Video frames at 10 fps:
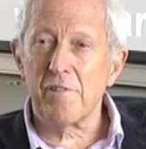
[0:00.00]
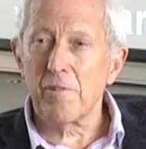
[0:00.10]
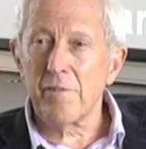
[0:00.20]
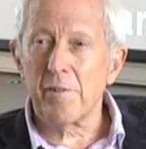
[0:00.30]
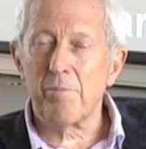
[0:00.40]
A
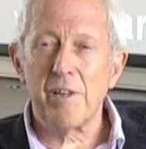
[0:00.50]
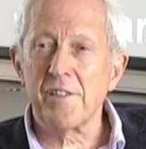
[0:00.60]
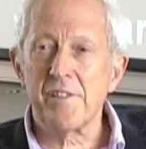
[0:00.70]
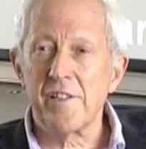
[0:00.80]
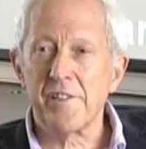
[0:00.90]
lot of the
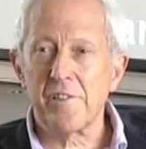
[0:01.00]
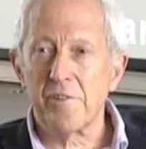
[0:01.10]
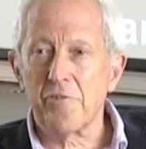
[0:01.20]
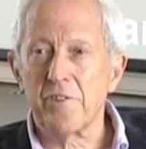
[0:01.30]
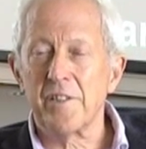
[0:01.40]
brain science
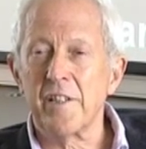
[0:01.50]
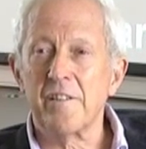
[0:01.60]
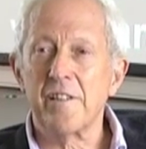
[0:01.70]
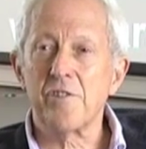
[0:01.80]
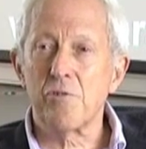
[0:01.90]
literature
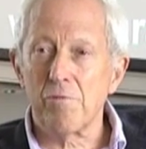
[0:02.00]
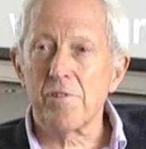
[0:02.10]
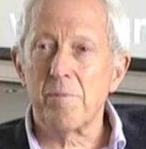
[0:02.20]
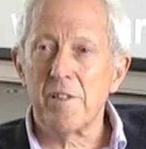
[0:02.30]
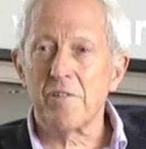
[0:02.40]
nowadays
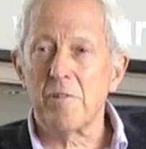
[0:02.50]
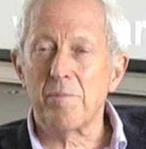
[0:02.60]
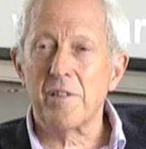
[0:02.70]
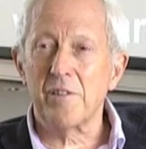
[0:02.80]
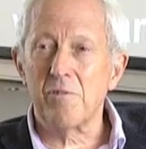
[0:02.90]
talks about
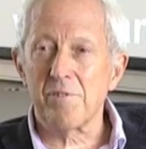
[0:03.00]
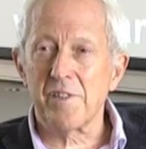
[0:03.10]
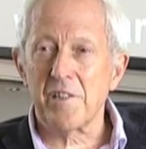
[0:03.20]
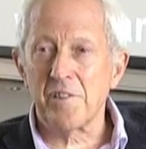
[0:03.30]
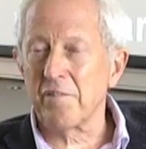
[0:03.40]
top-down causation.